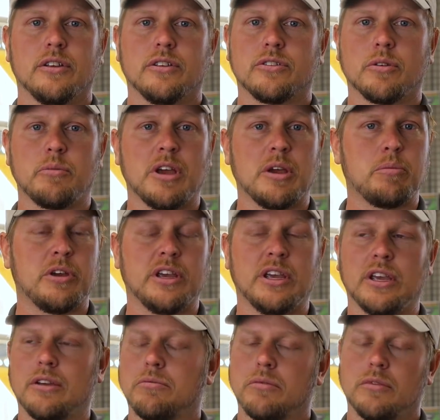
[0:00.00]
So
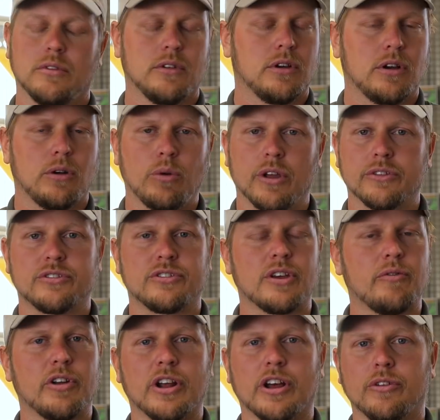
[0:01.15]
maybe around
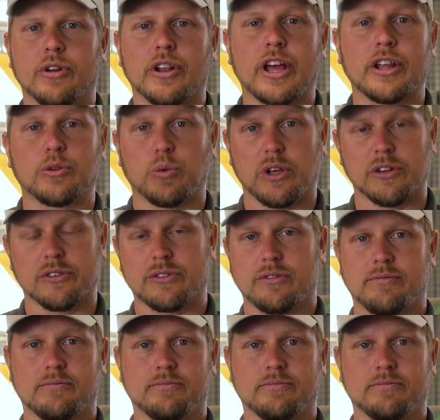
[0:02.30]
seven hundred at the wheels.